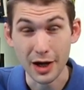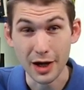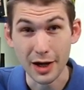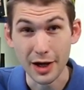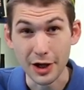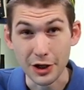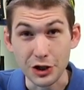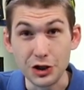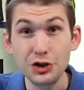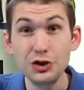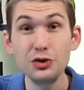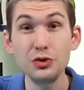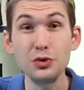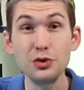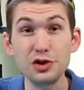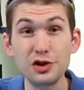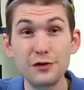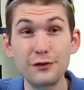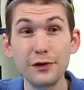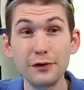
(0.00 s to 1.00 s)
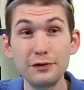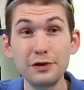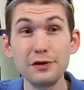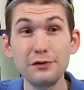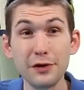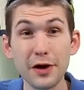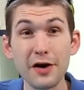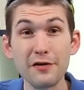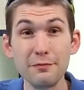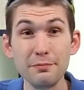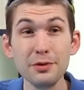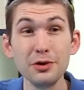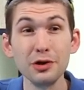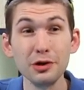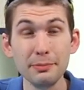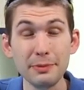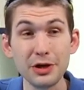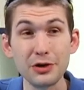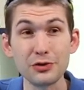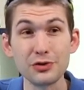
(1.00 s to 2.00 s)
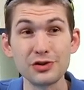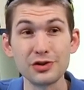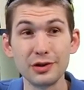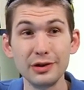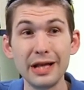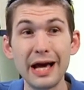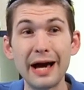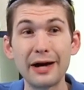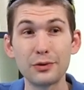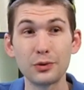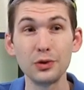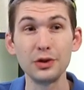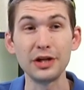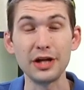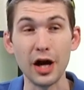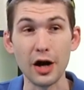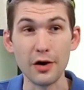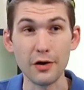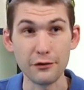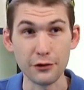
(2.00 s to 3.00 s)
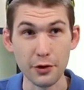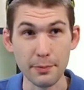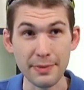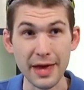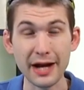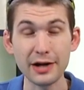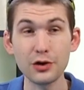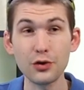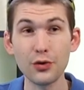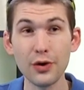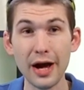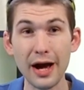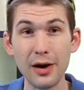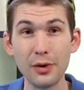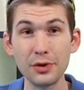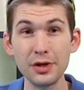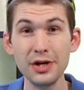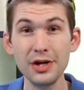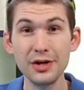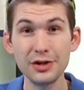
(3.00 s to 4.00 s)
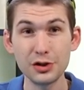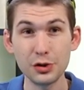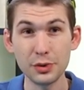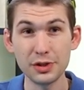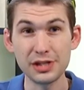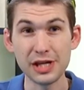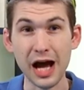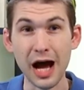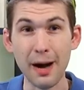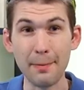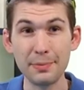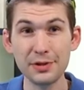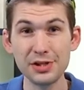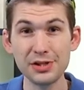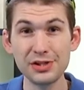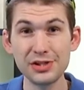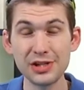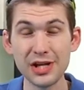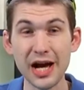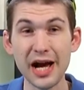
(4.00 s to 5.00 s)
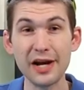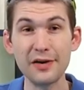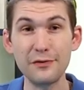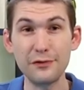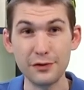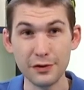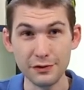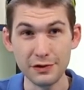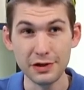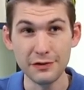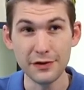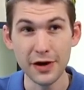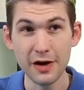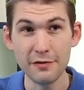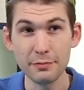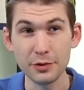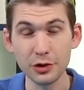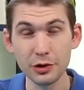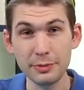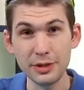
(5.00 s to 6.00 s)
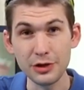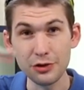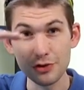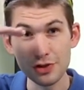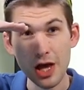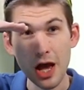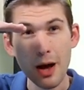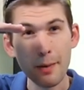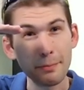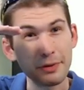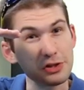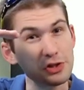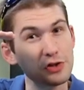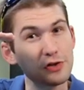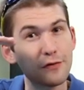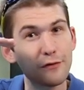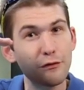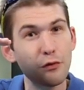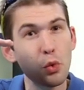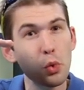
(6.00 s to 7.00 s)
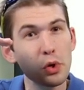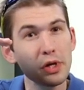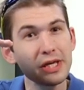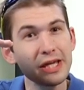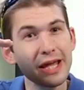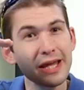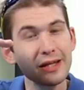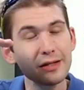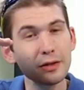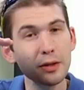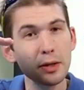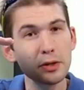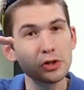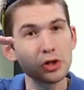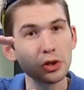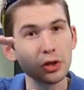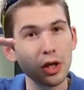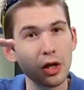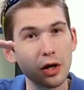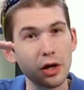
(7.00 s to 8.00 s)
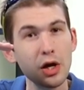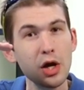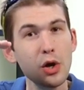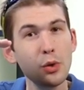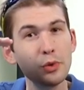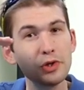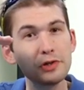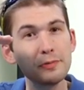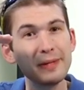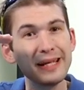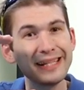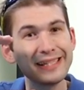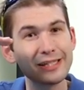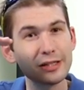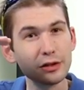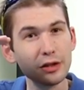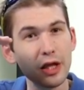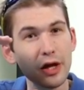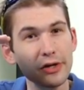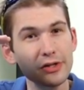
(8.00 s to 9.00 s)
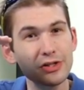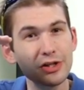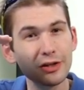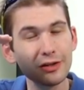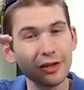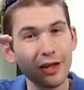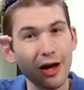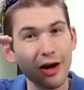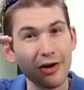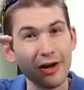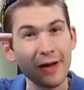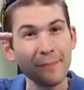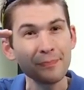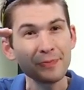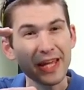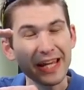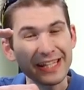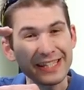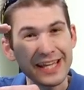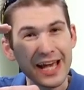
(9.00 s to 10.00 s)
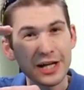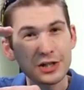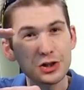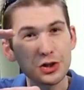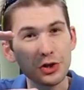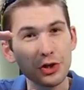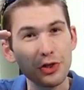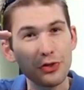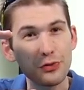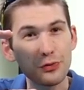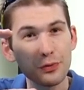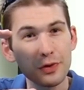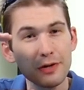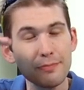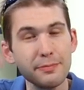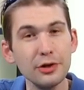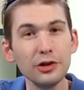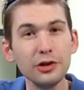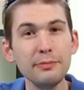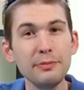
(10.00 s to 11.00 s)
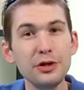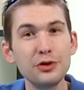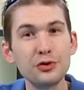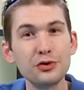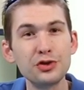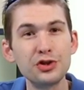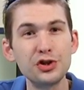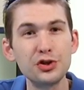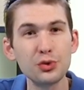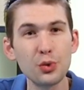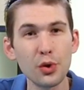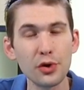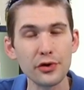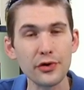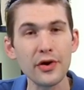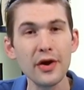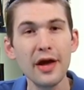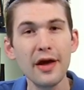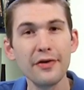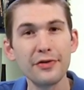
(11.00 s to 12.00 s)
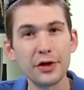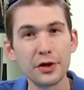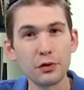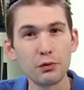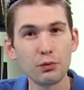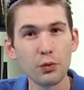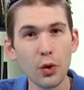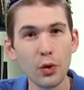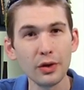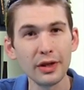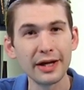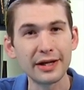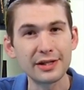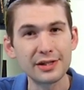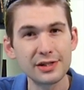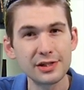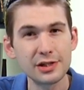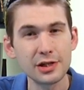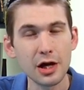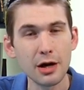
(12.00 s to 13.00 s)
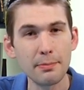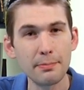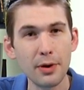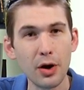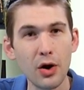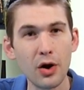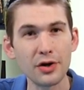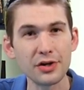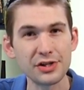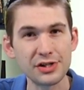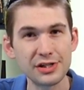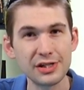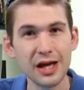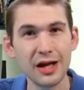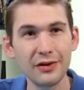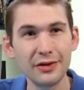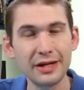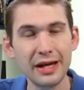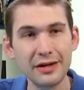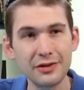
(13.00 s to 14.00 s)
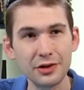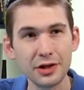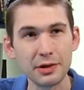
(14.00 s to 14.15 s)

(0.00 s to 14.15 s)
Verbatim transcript: a huge 55 millimeters laterally from that crown to its opposite side, 55 millimeters, but it's 48 lug to lug, which means lug to lug, it's actually three millimeters shorter than a Rolex sub on a solid end